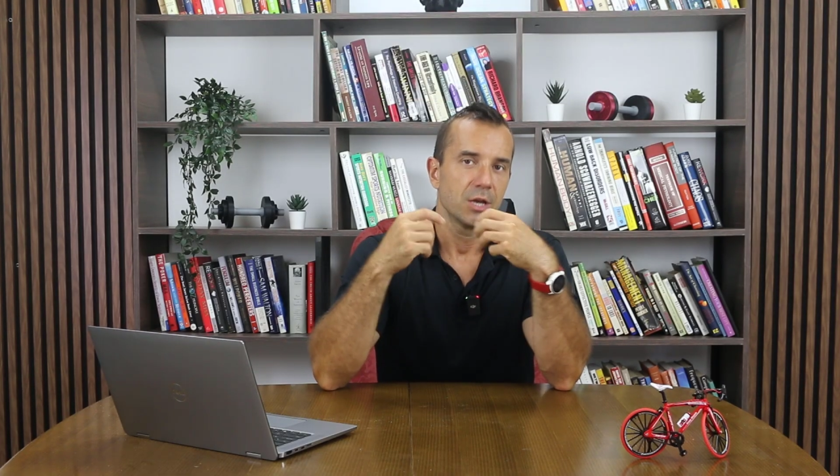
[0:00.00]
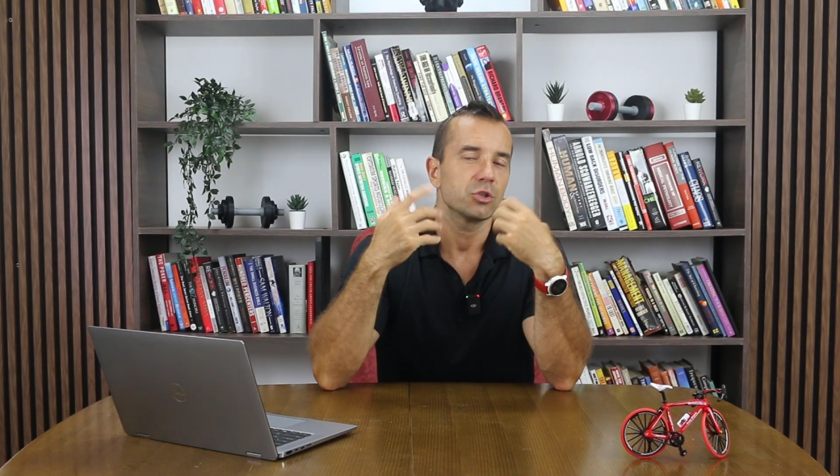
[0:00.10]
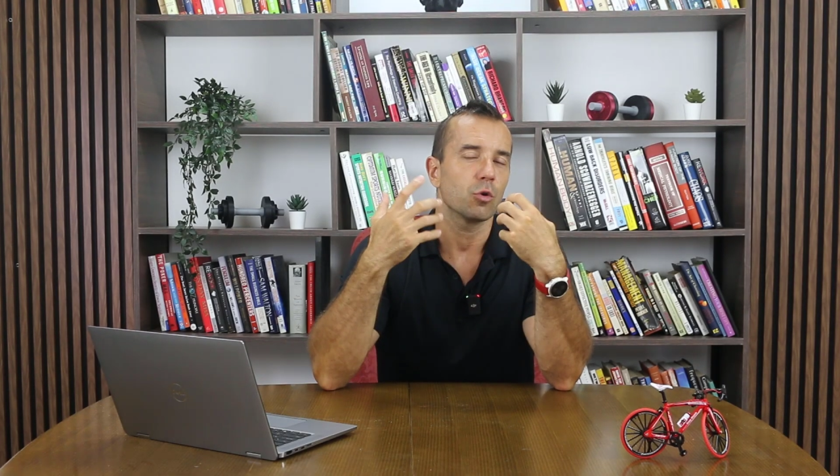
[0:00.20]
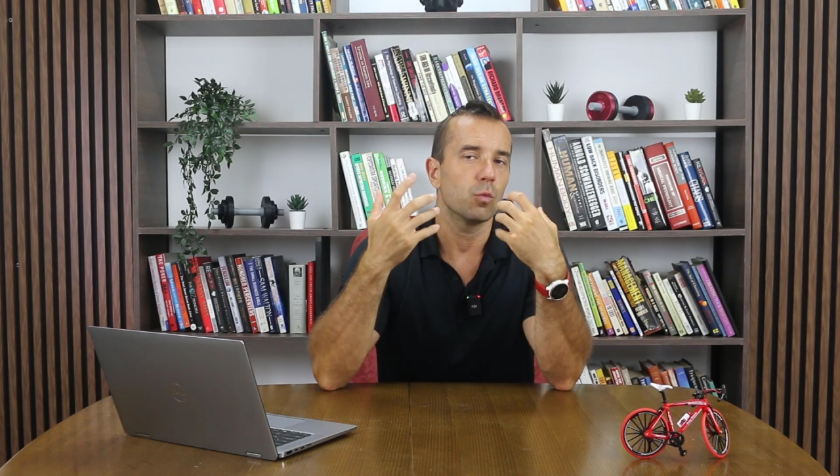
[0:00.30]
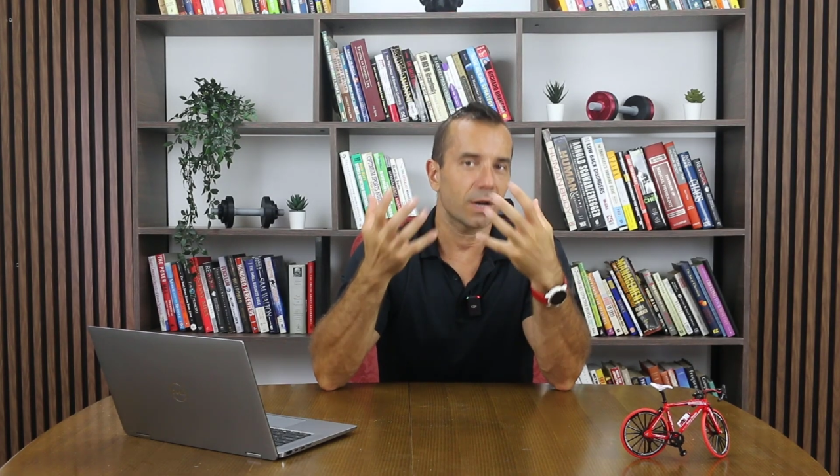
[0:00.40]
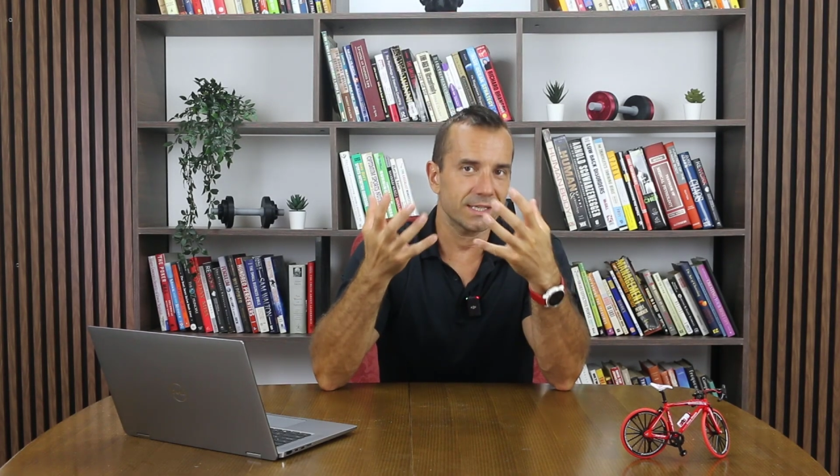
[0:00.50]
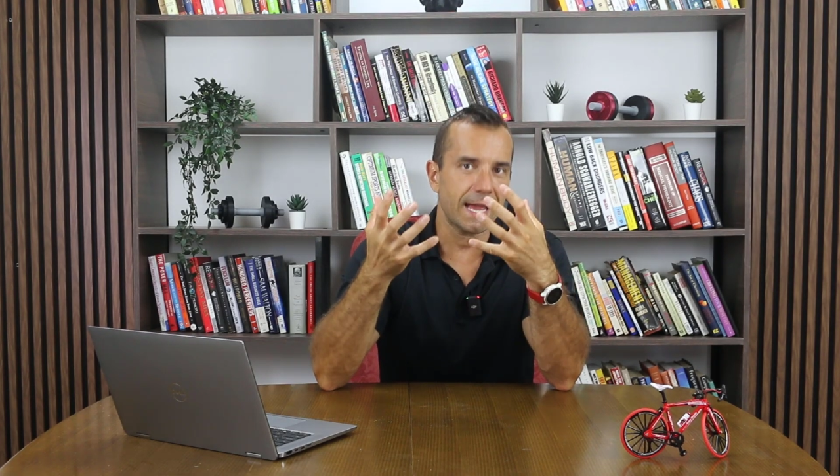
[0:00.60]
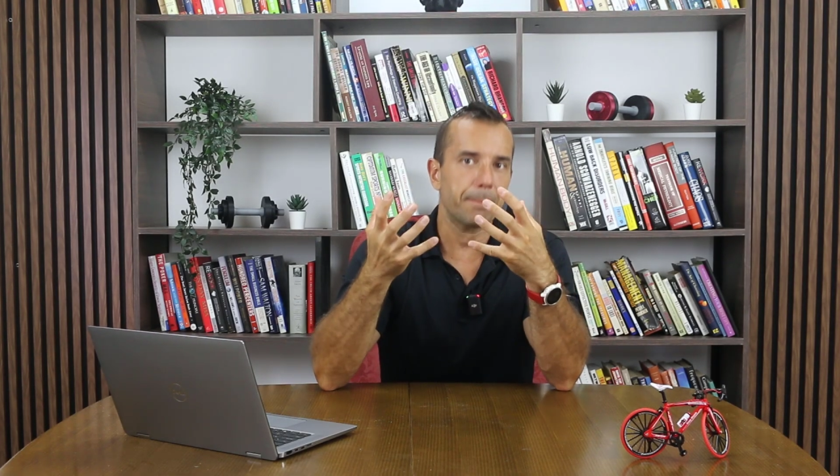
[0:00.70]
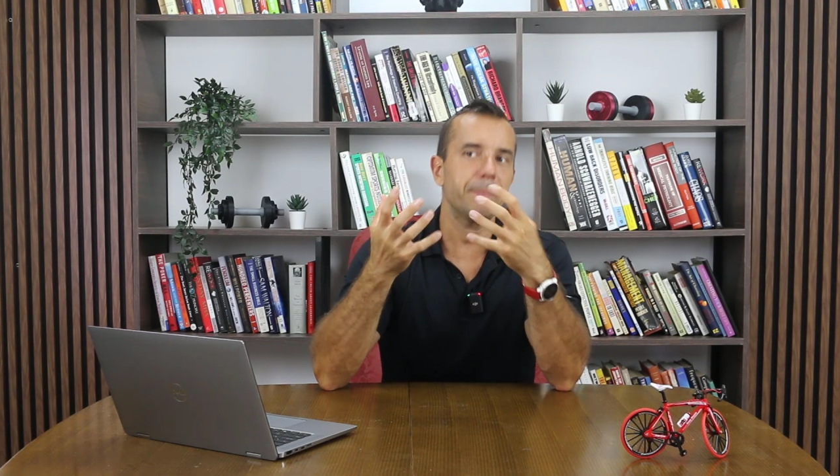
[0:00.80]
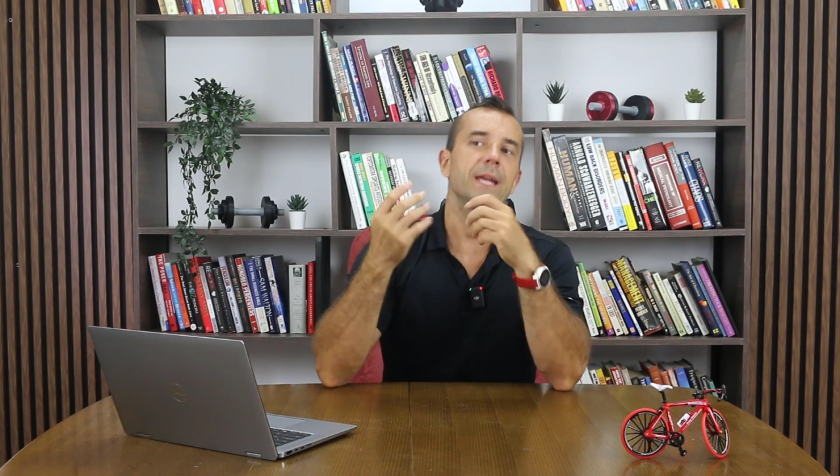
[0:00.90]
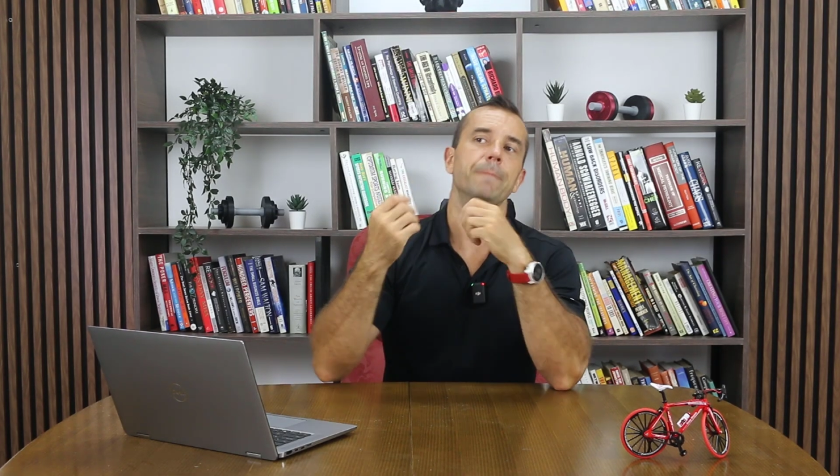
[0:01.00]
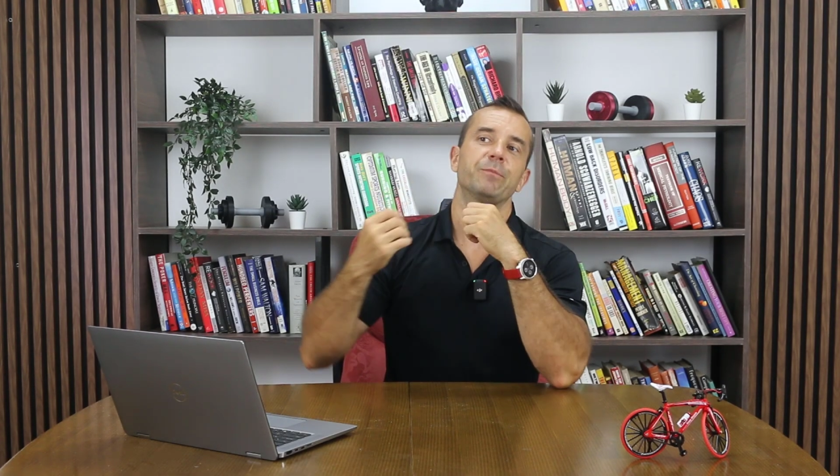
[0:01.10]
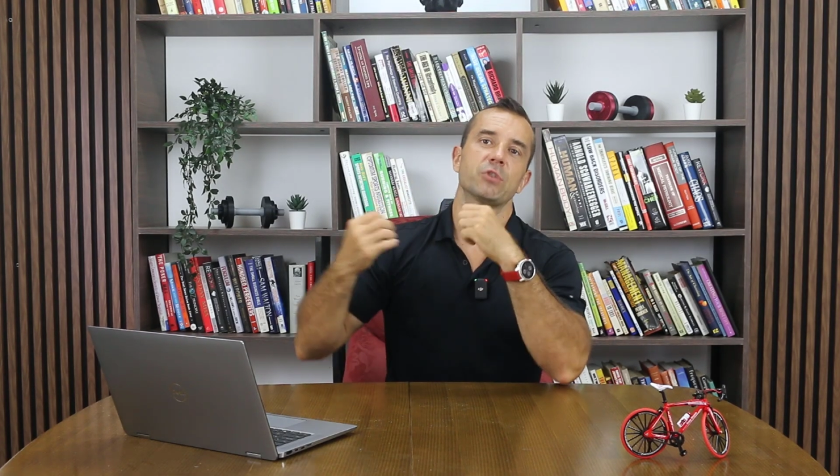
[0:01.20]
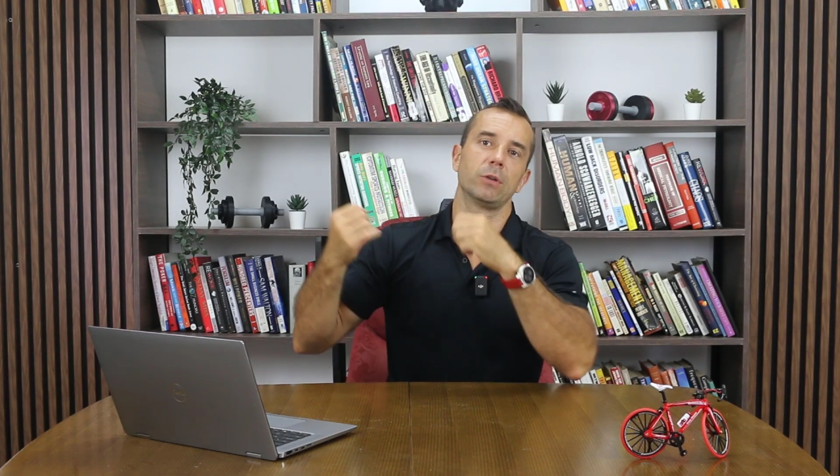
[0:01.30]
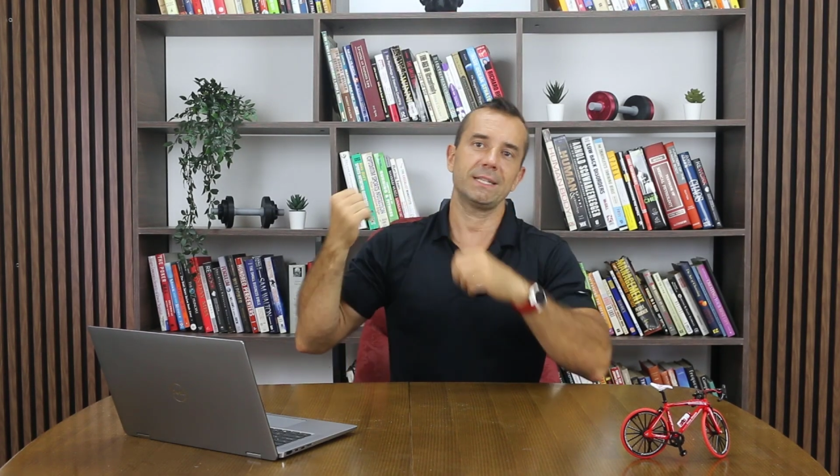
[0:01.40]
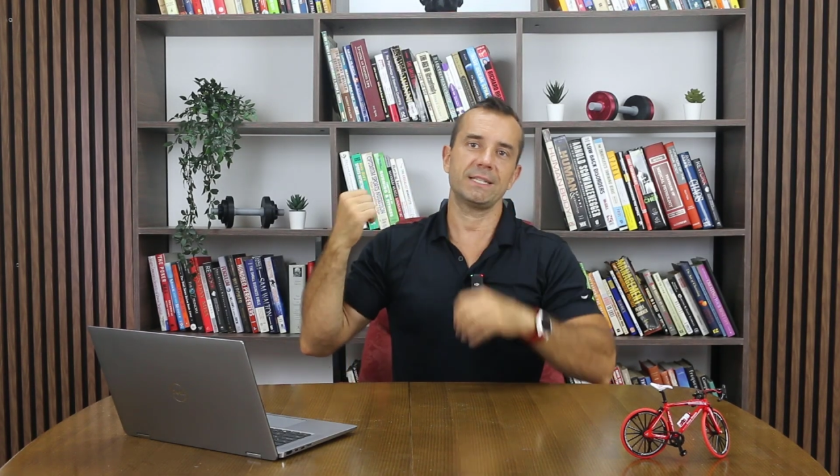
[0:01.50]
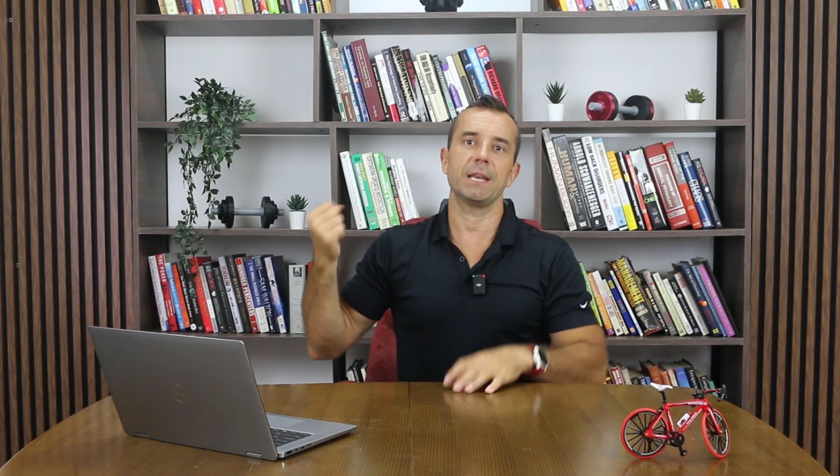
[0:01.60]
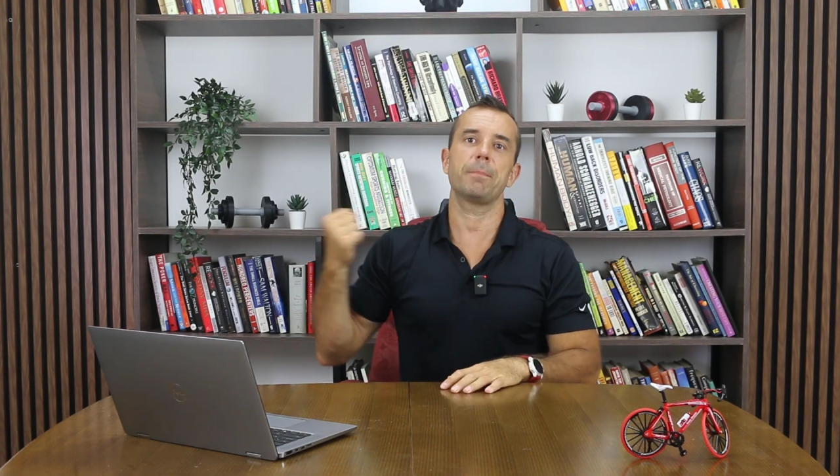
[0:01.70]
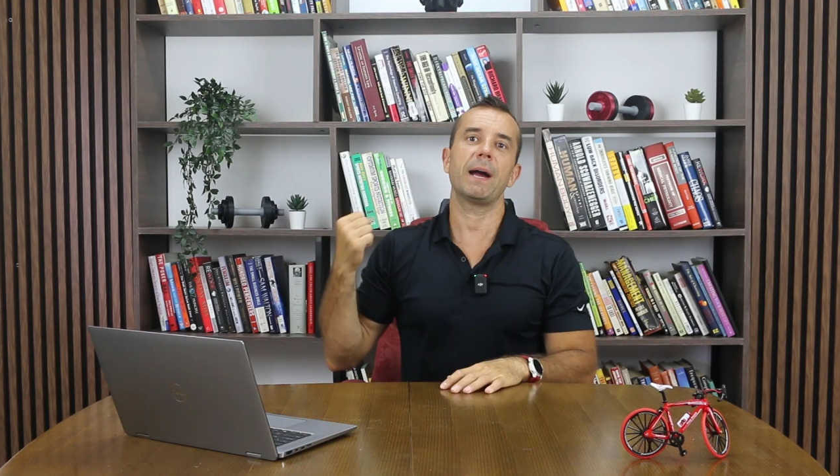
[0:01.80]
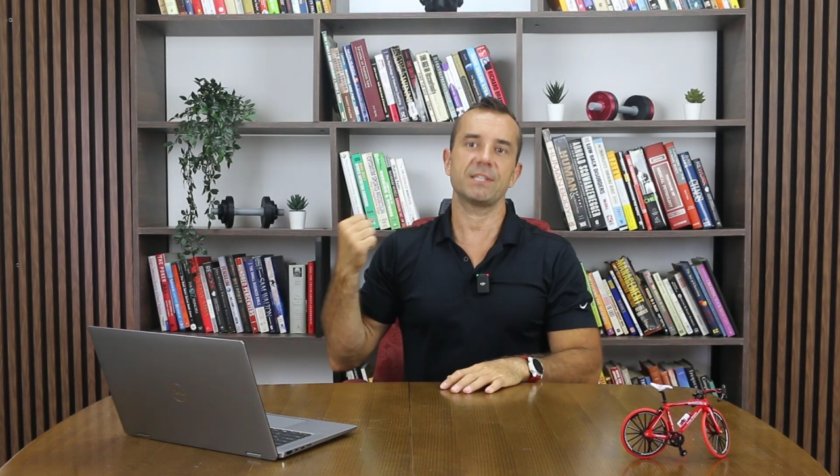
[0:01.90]
So what does that mean? So let's say in
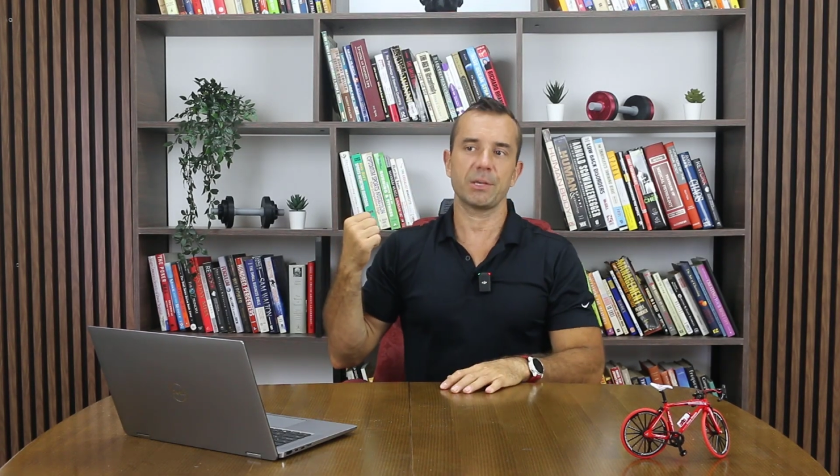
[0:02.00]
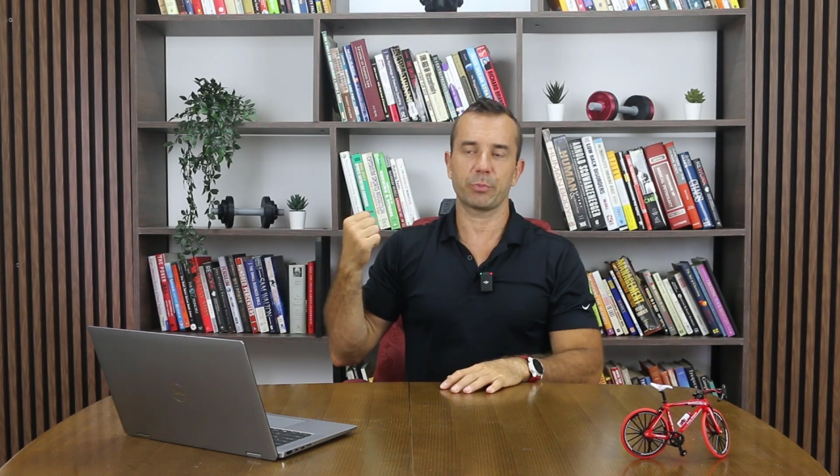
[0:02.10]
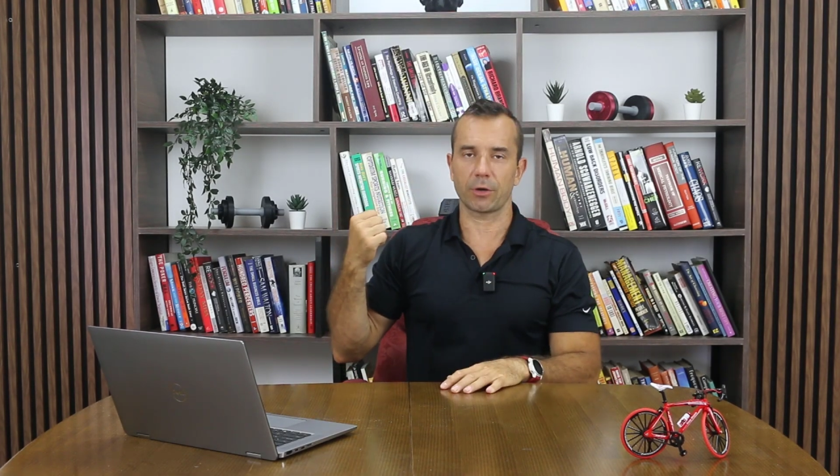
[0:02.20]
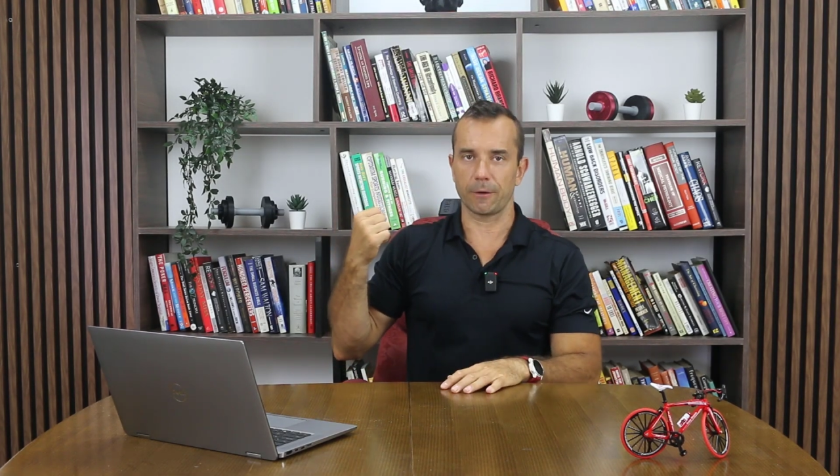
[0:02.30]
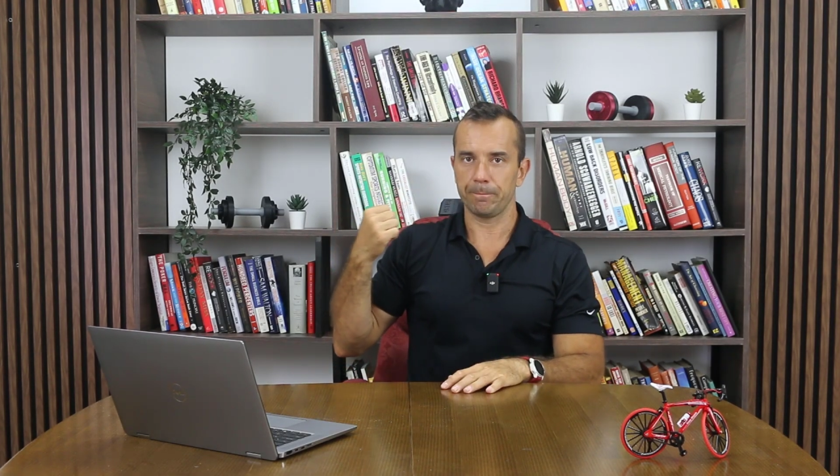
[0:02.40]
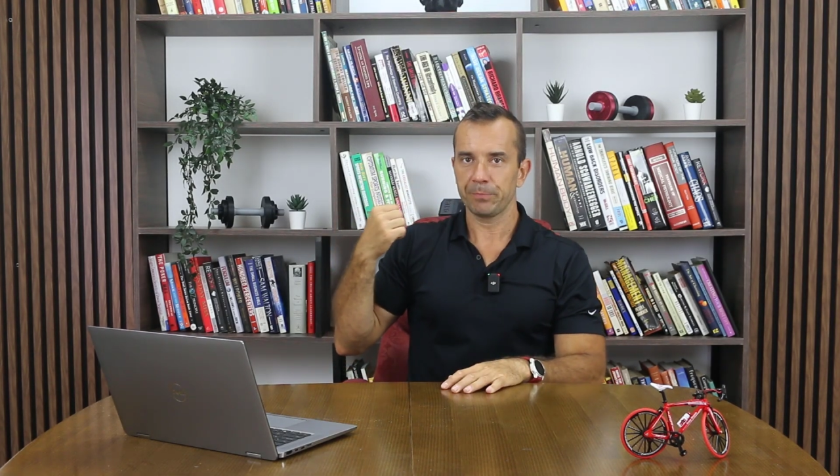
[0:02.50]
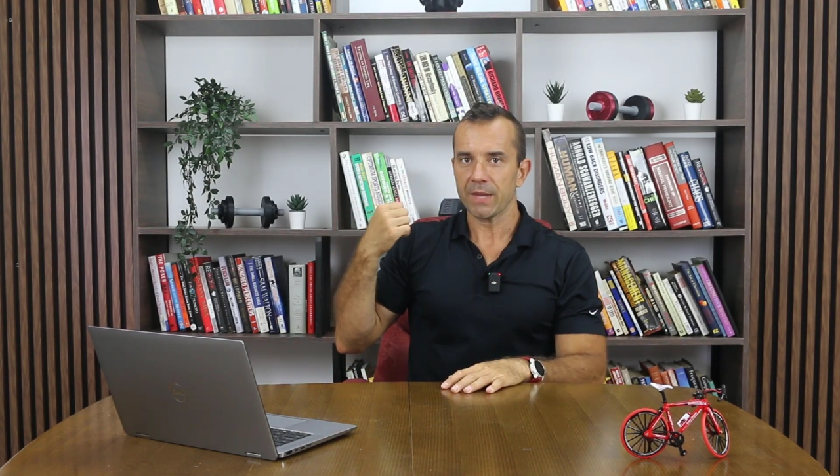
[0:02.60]
a bicep curl,